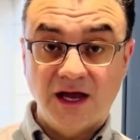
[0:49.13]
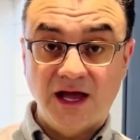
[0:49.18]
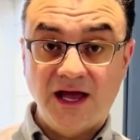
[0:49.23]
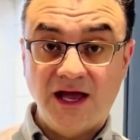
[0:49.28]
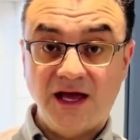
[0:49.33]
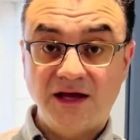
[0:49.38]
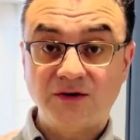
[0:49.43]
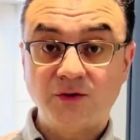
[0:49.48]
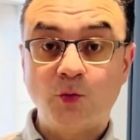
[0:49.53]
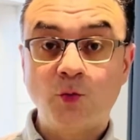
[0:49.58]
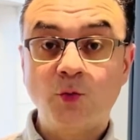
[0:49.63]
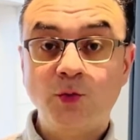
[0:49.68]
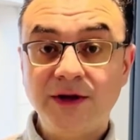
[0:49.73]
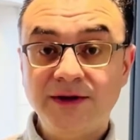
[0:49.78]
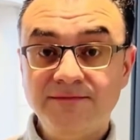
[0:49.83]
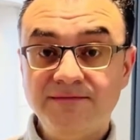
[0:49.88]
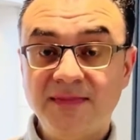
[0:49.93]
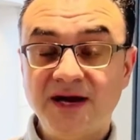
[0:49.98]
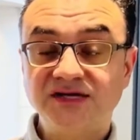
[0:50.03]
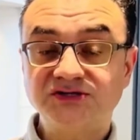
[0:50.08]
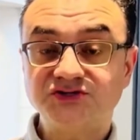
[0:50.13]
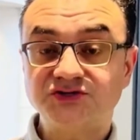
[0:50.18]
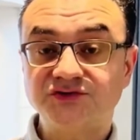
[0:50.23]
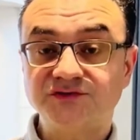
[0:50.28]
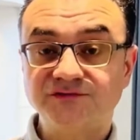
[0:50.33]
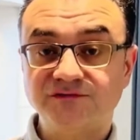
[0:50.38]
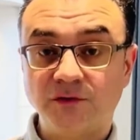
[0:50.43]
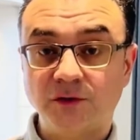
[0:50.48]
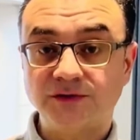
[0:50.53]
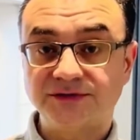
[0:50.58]
And we measure
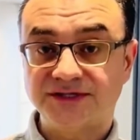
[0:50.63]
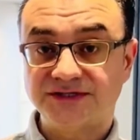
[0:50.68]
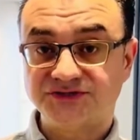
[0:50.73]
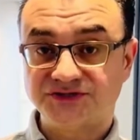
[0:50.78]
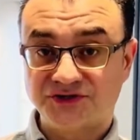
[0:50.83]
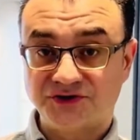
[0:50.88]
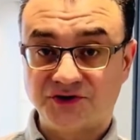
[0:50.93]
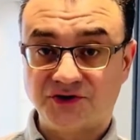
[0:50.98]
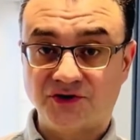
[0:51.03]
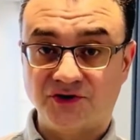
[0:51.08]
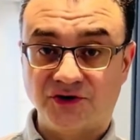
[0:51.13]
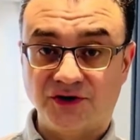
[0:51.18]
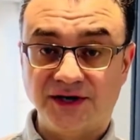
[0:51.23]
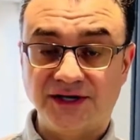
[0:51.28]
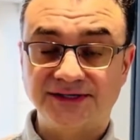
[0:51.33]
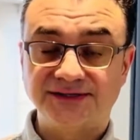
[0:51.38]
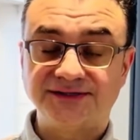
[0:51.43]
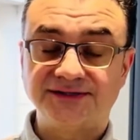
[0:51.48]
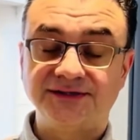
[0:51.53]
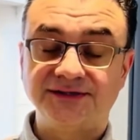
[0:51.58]
voltage and current.